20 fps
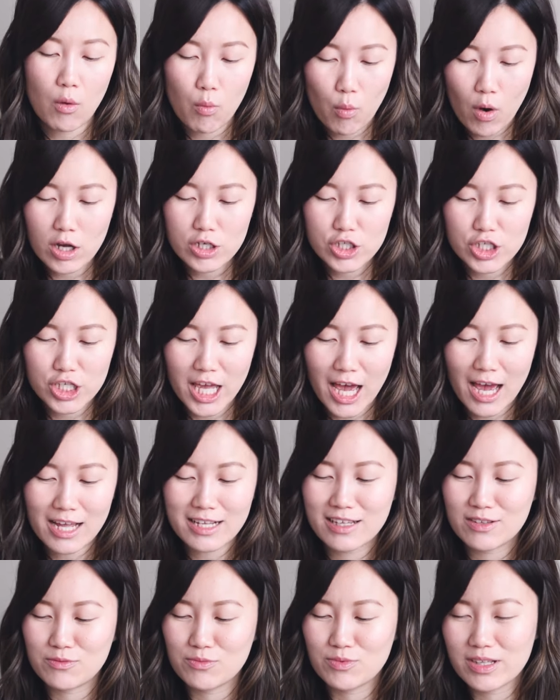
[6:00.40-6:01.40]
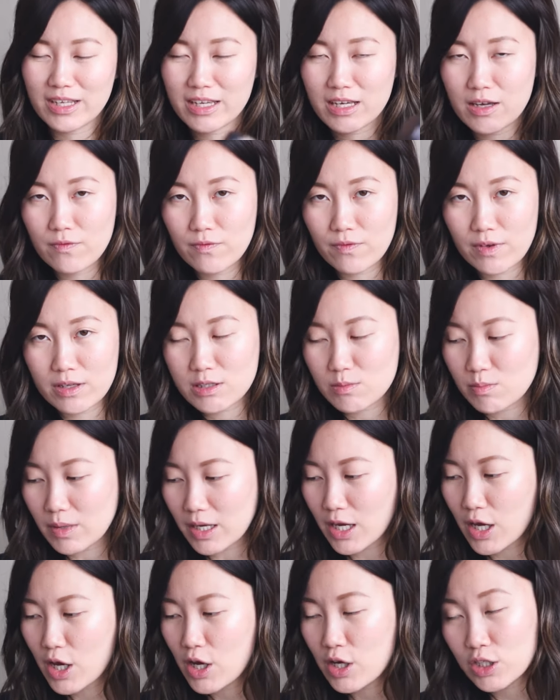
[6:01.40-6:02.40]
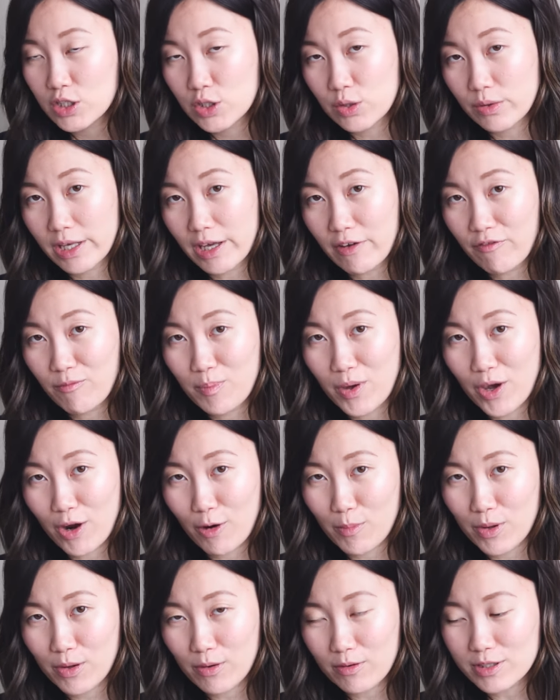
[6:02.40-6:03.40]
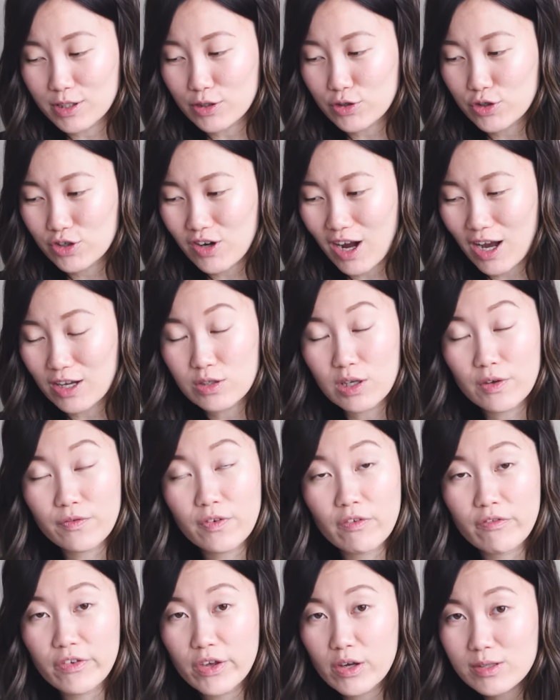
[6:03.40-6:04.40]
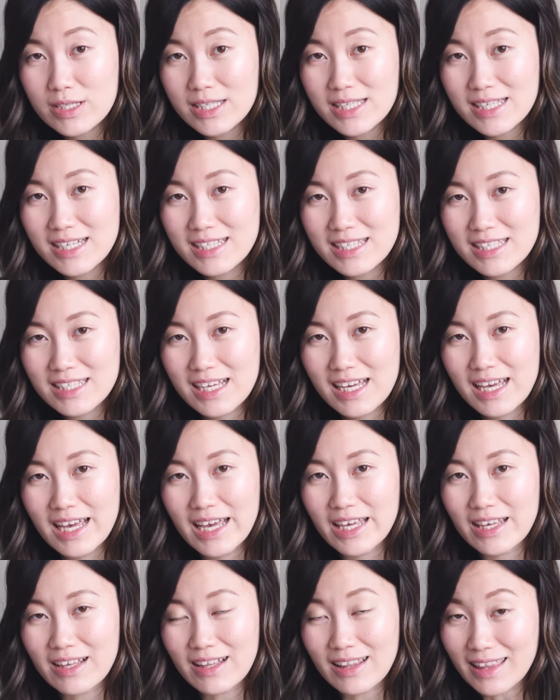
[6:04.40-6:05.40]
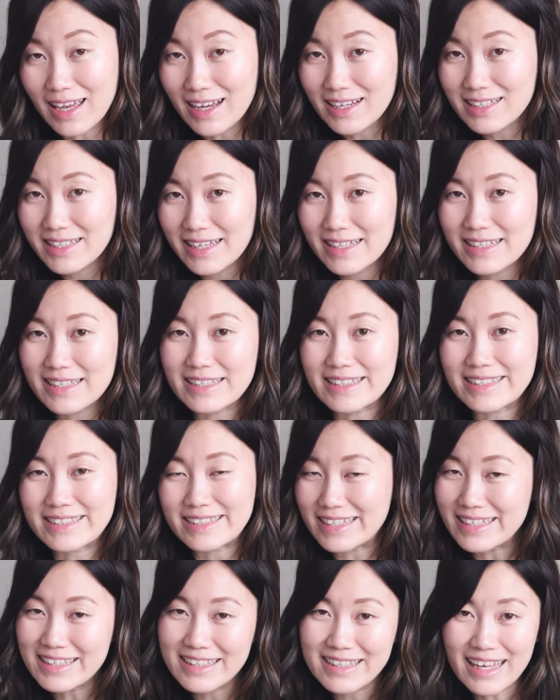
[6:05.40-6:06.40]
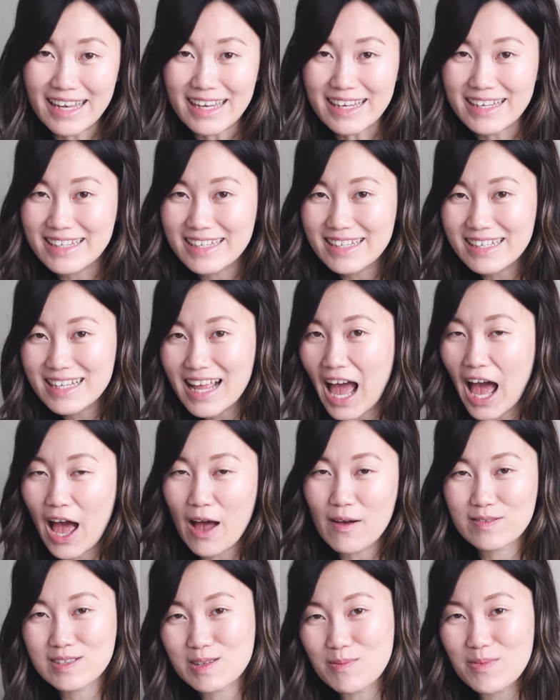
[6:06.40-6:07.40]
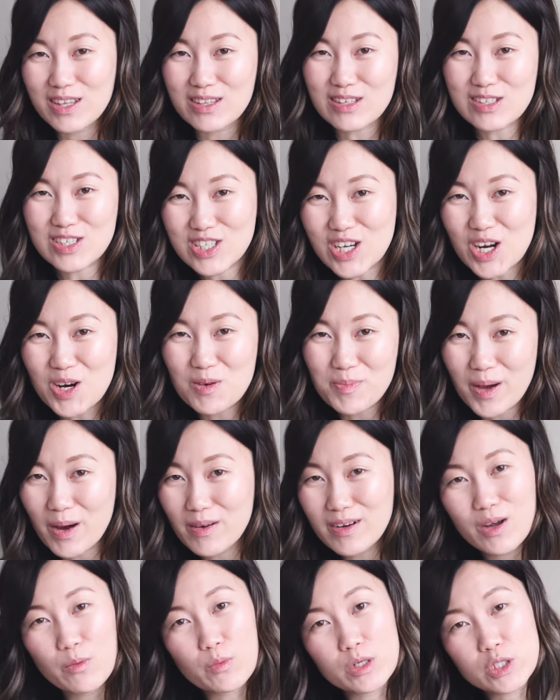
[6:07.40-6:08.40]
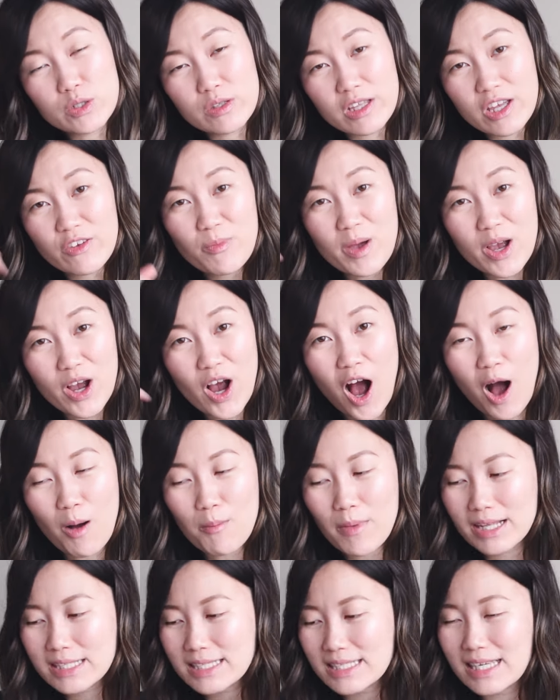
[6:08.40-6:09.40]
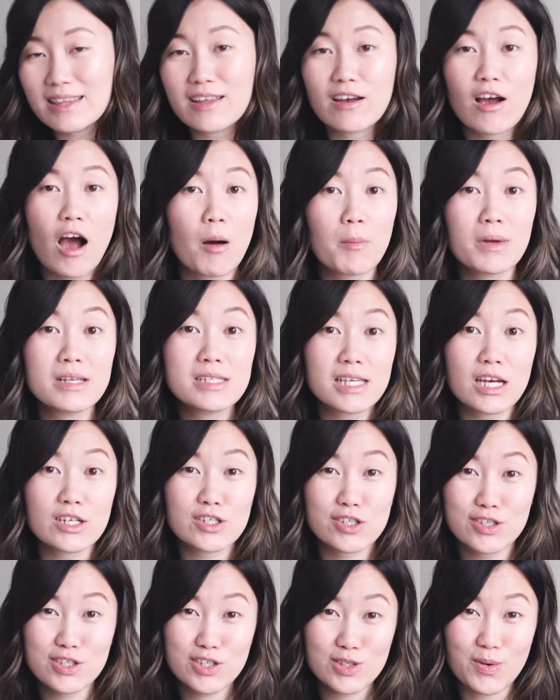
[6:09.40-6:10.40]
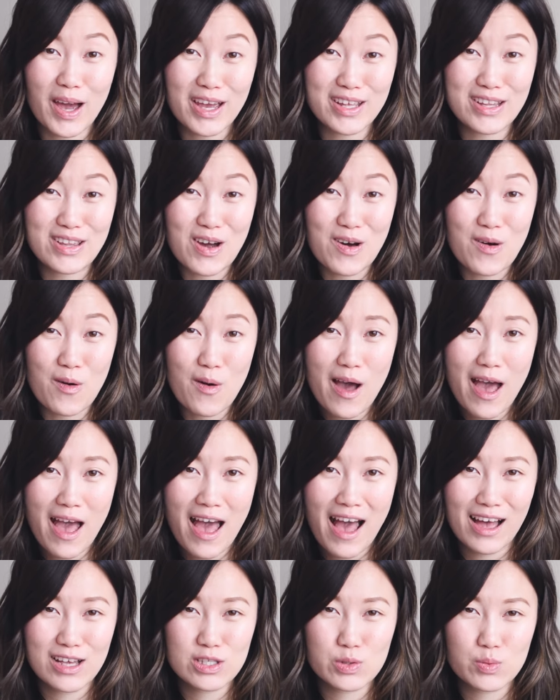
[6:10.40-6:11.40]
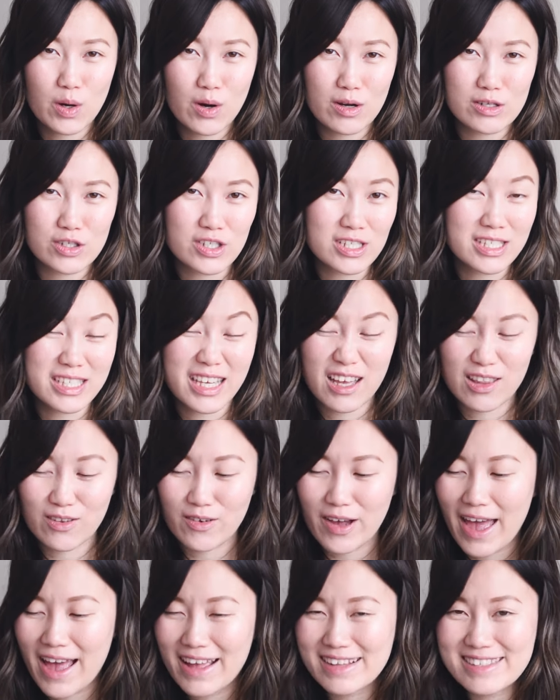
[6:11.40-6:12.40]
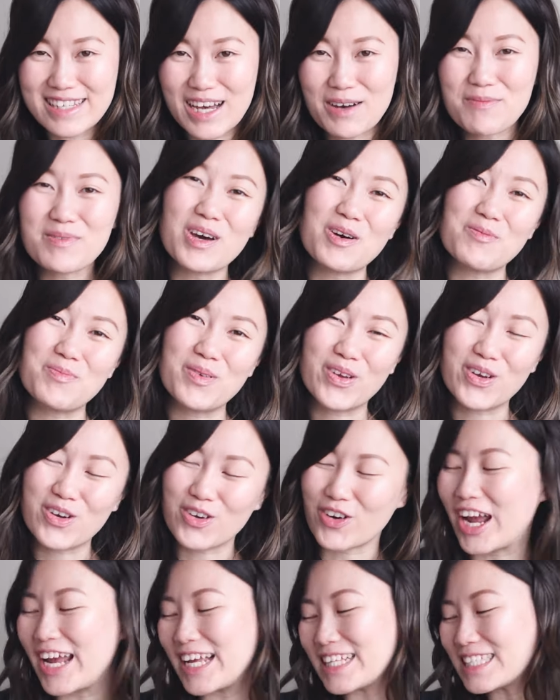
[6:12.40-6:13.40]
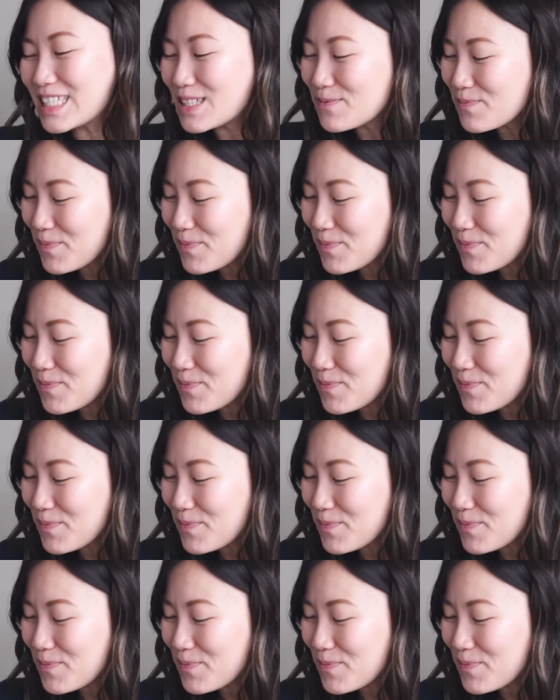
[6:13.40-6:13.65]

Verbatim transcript: I watched that and really convinced me to give Bare Minerals a try. So if you've used it, you liked it, didn't like it, have something to share about it, would you leave me a comment in the comment section so I know as well and just get a little heads up, that would be great.